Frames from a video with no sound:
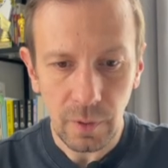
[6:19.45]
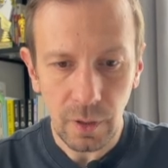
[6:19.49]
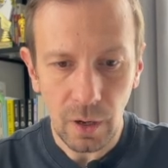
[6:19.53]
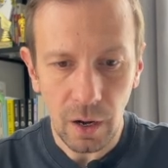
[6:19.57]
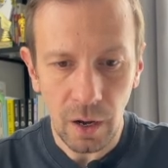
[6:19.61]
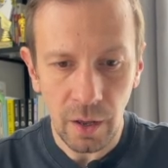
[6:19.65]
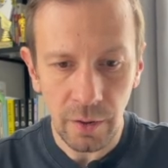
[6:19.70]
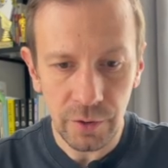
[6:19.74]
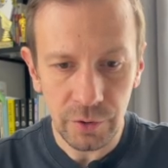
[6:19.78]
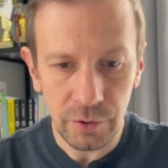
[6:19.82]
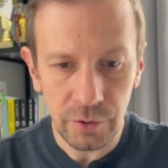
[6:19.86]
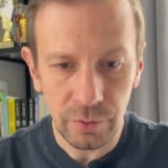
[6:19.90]

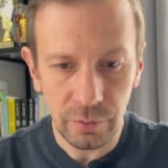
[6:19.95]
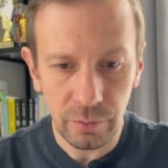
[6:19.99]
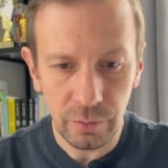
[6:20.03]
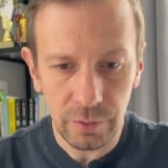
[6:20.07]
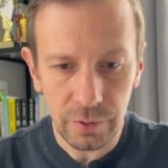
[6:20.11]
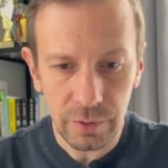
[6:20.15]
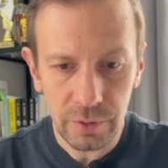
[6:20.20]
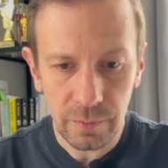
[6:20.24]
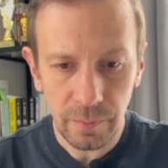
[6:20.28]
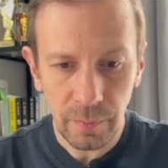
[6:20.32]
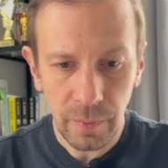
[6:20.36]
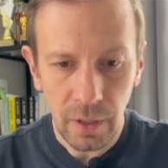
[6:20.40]
other
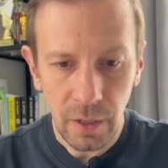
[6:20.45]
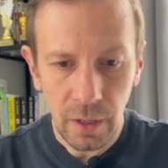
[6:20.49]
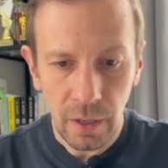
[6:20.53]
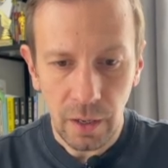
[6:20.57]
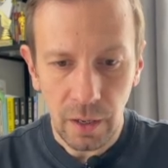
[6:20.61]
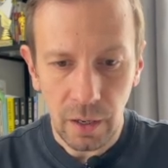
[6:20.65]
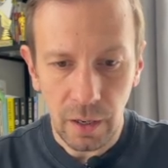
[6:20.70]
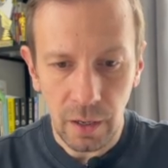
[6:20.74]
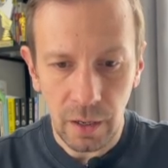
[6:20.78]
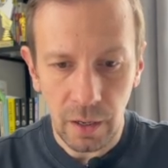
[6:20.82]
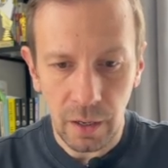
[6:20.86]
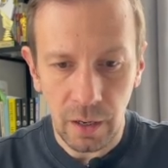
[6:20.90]
tools.
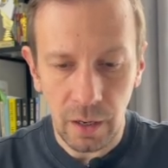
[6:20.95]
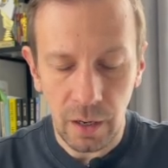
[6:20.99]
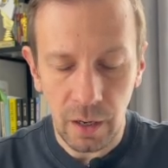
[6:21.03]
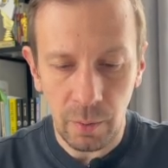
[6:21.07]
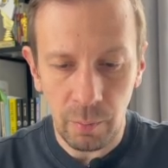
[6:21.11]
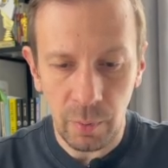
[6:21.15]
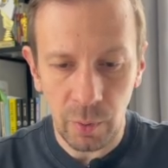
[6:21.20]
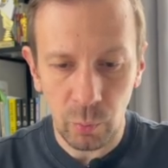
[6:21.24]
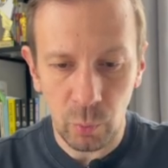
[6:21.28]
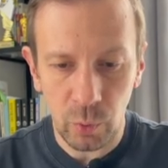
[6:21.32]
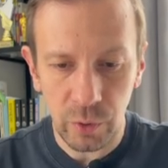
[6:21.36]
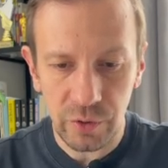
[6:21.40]

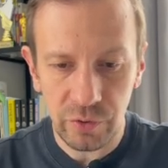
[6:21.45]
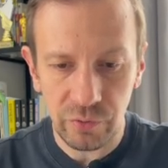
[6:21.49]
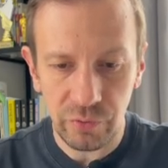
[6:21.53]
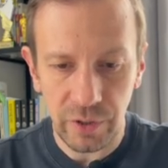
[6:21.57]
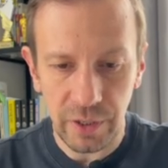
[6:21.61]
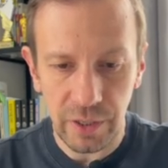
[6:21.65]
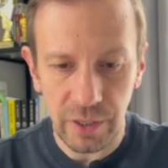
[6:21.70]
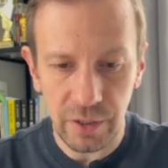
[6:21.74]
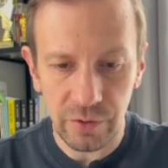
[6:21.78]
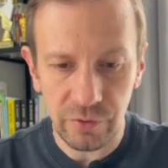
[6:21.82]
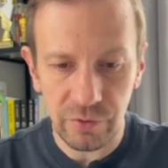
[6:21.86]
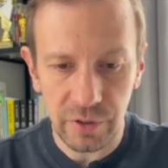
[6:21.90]
But what's
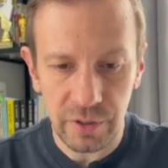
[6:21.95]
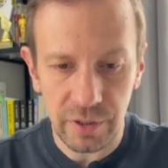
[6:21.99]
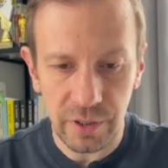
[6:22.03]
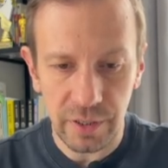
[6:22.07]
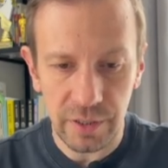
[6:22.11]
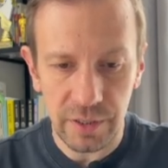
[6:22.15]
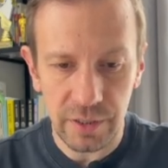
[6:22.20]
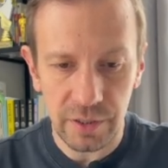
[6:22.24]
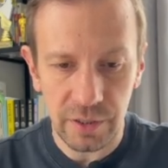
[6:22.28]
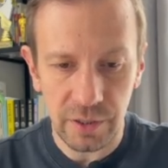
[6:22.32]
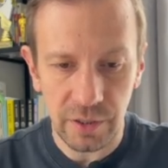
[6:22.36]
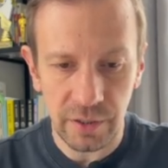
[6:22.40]
really
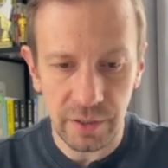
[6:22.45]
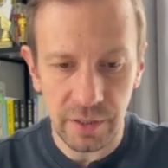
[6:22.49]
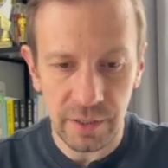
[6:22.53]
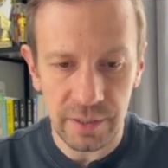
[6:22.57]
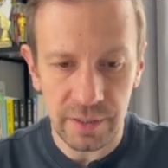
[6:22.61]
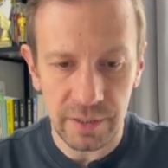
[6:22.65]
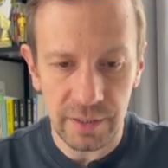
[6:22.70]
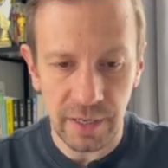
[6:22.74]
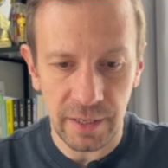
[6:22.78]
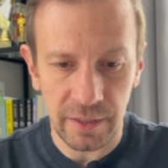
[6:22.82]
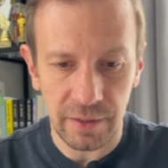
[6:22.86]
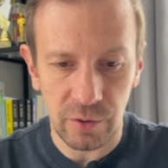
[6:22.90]
interesting here
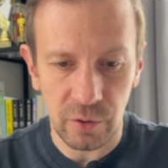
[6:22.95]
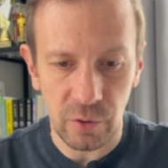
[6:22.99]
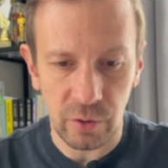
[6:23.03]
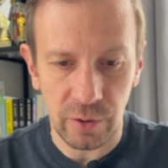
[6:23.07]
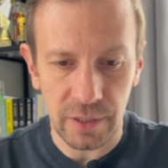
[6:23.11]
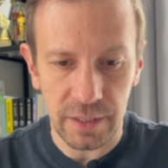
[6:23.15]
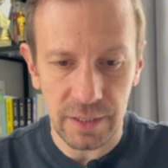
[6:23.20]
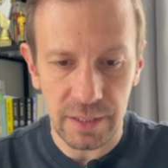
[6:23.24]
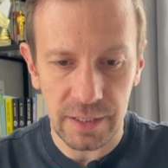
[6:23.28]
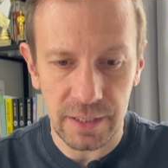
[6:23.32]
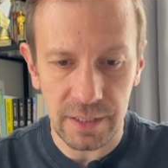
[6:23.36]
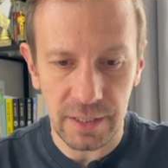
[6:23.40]
is that you
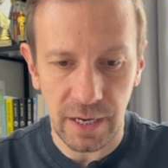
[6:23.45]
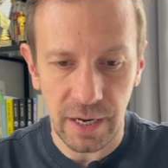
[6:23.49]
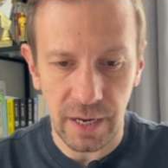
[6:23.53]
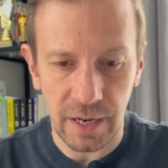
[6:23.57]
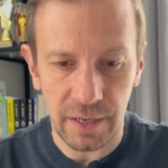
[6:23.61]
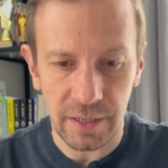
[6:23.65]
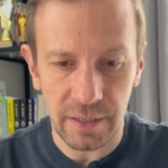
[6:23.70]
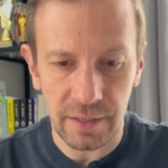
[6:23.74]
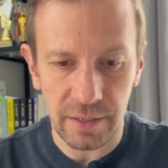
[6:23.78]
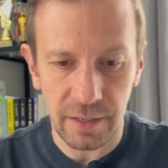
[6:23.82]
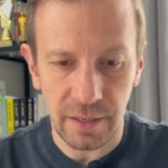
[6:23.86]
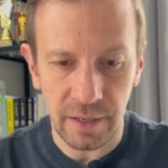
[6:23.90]
can
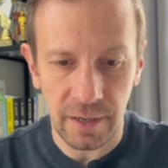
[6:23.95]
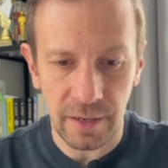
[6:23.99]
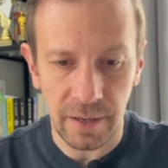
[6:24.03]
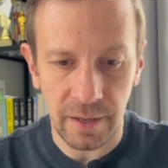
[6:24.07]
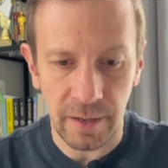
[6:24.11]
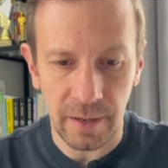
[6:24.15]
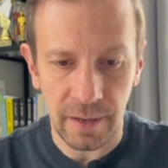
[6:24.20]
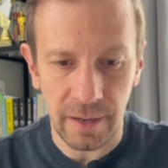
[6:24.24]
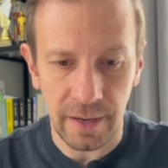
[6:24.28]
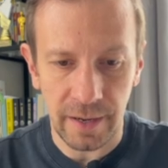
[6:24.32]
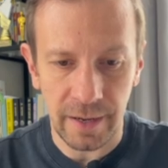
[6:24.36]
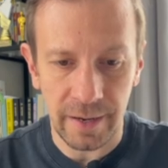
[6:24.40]
send
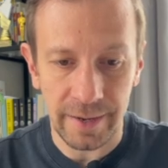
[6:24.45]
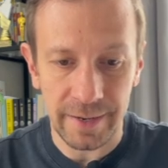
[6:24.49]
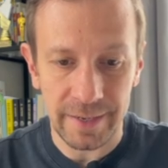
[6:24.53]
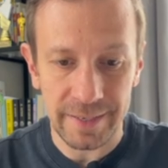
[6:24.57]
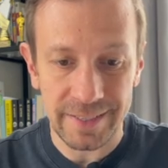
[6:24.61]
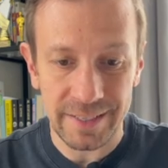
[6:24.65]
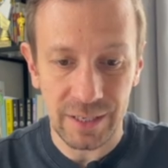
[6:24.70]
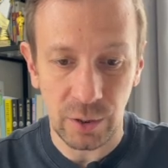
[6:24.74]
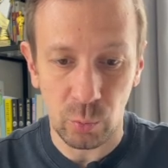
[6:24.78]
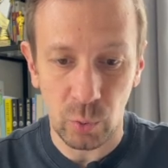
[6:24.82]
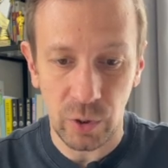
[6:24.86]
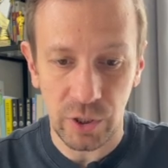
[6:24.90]
a
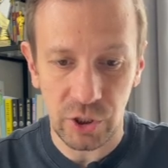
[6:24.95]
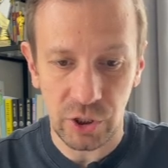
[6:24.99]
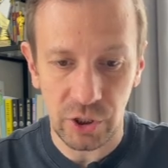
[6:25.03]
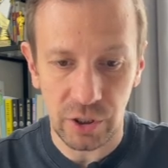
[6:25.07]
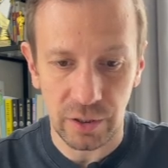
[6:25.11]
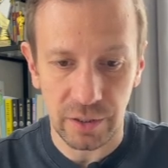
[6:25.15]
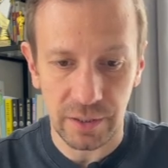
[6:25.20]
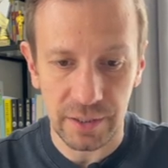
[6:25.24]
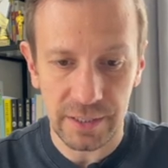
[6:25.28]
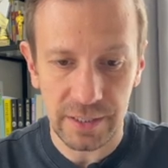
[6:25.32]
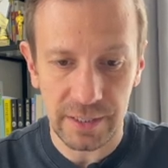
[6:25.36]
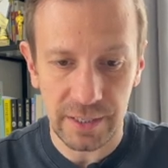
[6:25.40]

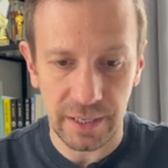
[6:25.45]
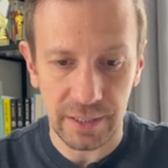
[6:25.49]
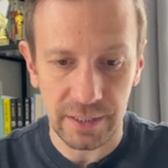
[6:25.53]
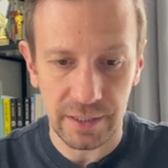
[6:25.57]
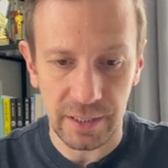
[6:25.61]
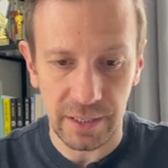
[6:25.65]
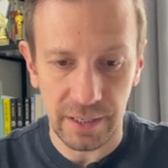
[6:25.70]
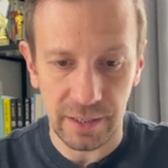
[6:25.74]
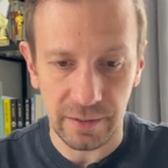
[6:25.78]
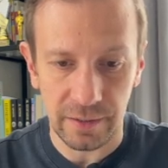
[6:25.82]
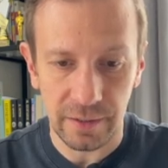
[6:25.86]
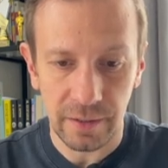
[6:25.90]
sequential
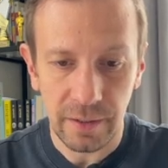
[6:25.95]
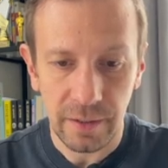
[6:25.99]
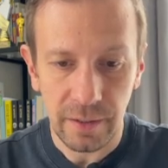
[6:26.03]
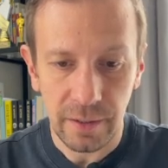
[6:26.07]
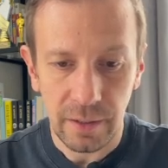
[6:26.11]
sending.